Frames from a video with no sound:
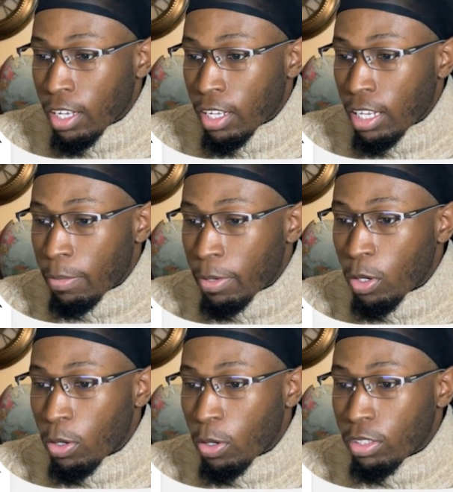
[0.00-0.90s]
Lemme the
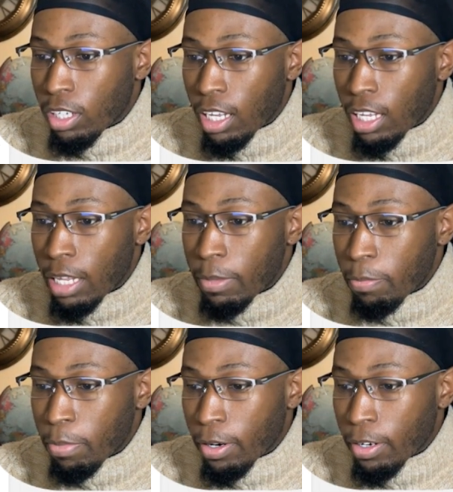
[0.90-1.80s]
bloat, Lemme
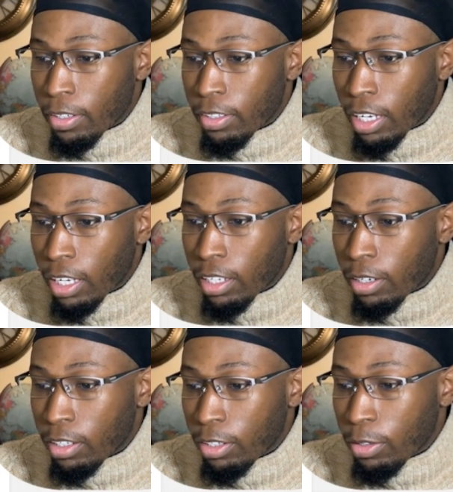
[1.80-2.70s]
purr, and
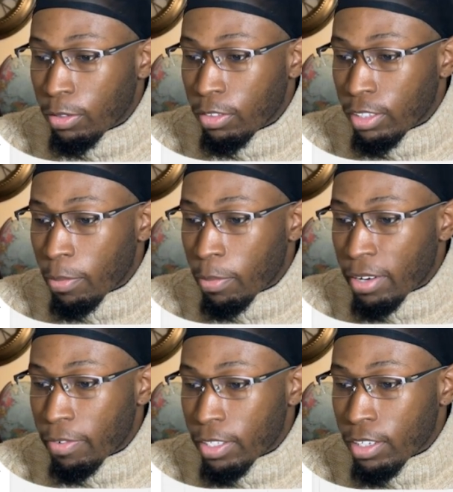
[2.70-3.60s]
their
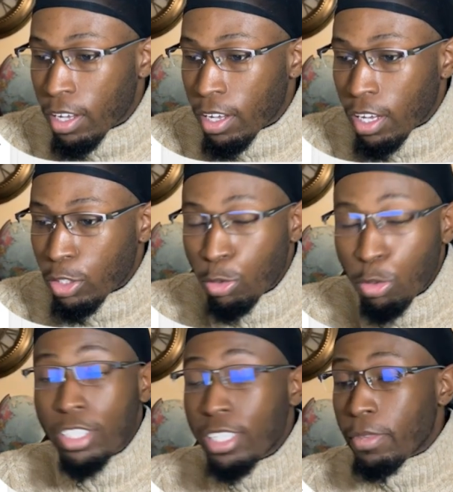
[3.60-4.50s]
benefits. So do
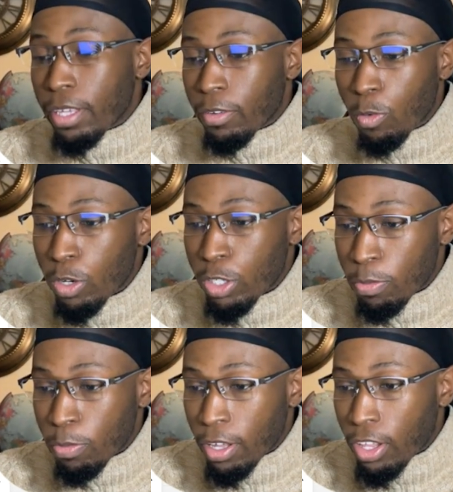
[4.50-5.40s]
the same thing with your
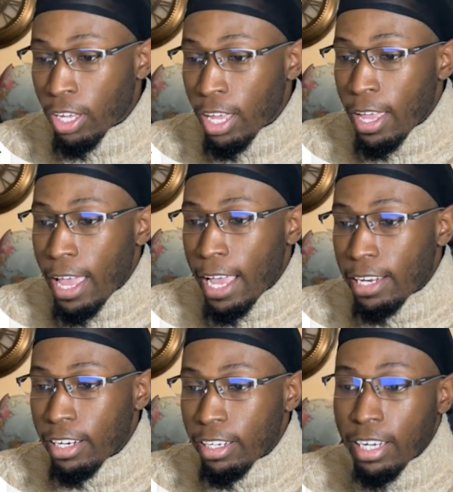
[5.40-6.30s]
product. And
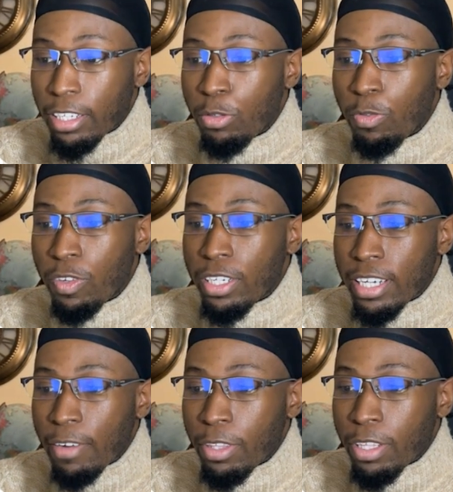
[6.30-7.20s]
they decide to finish
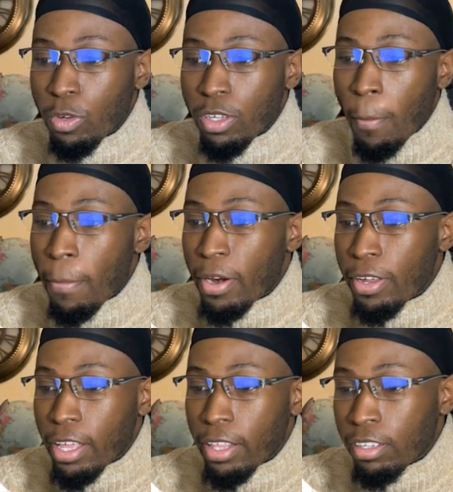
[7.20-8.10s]
everything with better
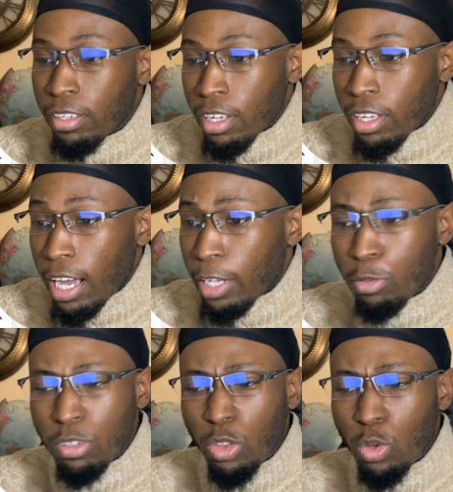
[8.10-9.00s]
yet. I do
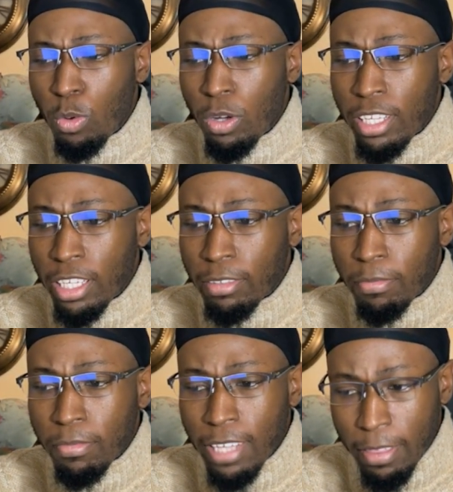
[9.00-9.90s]
not know what
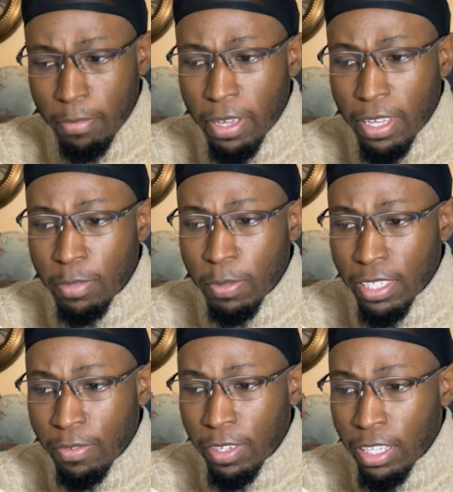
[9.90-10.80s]
that means
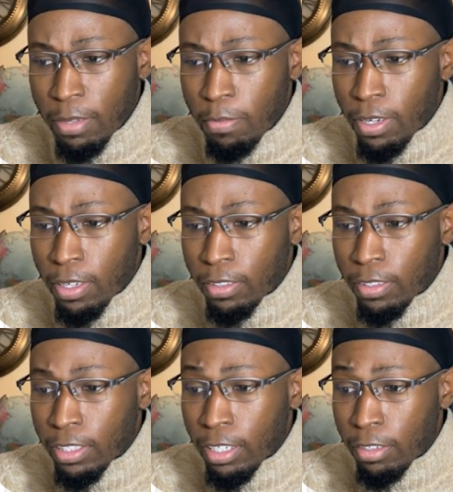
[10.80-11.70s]
specifically, but
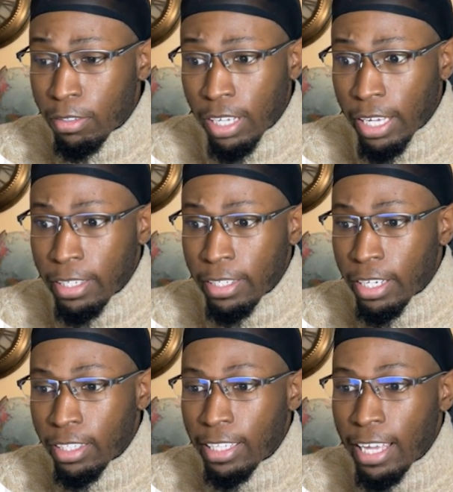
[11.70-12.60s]
there's a deal
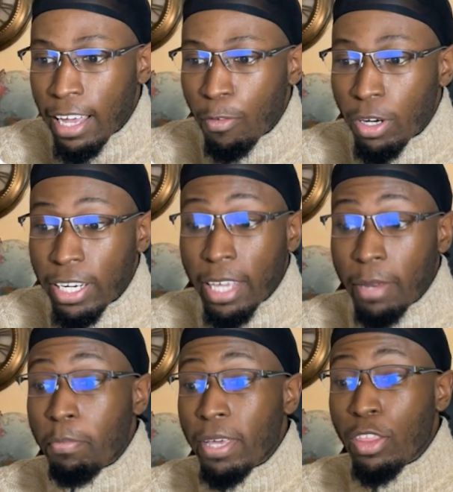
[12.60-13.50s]
that they have where they can
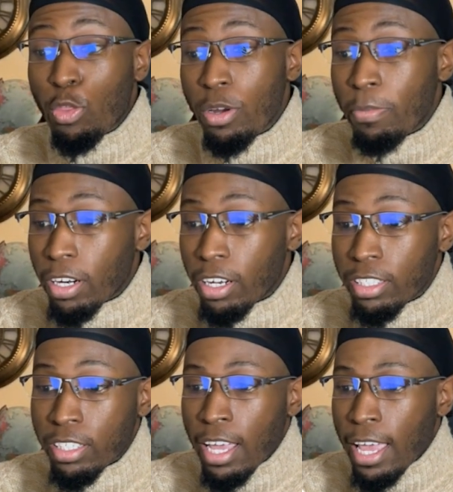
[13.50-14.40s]
pick 3
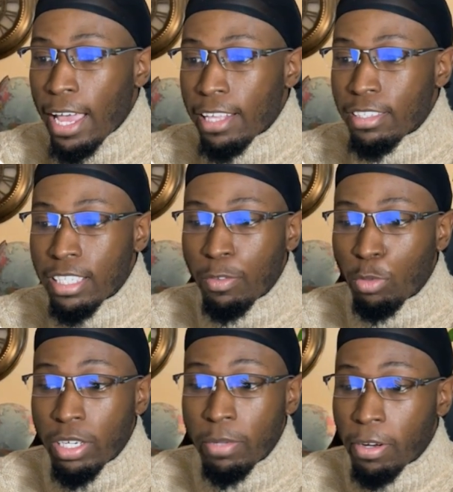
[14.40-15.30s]
products and save
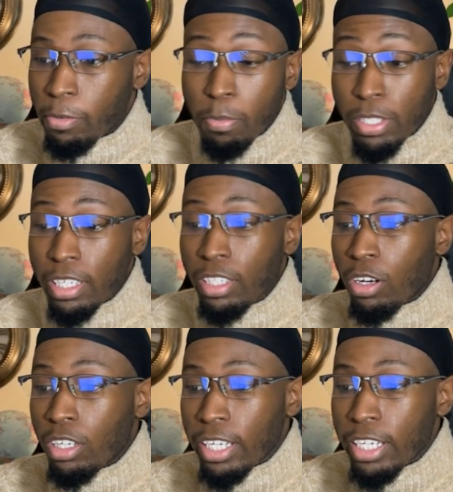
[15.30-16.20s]
20%
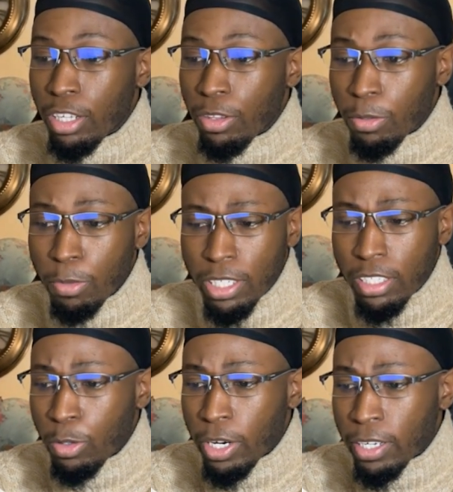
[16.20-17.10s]
on each other, which is
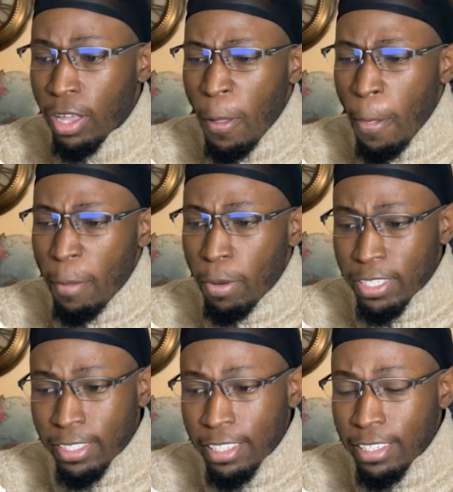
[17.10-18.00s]
great. But
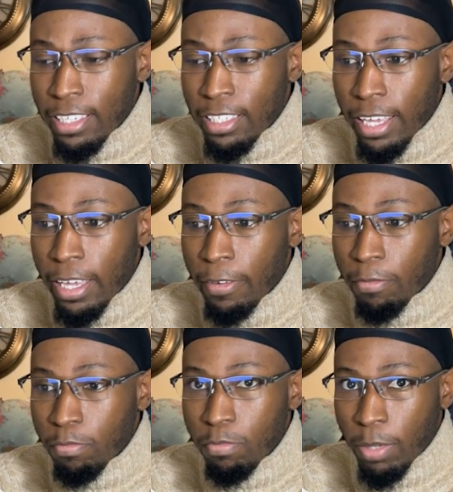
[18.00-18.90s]
since is
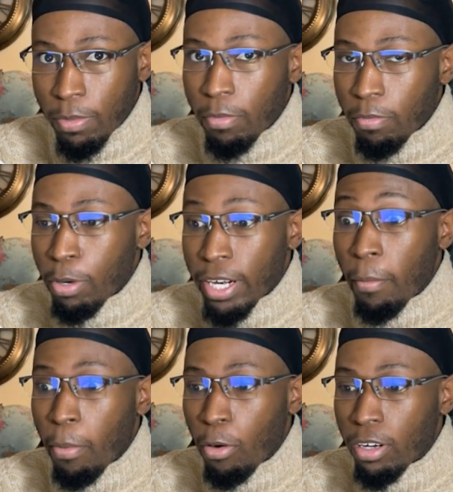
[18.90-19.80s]
something pretty
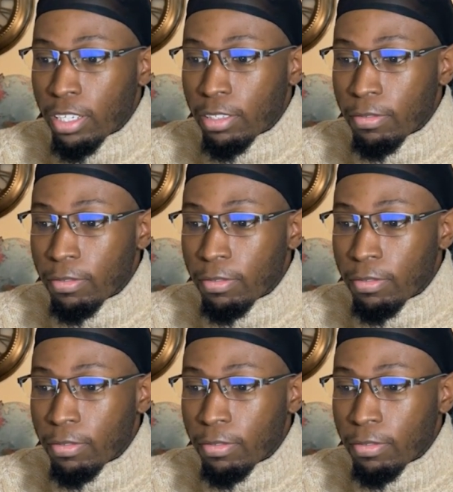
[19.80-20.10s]
important,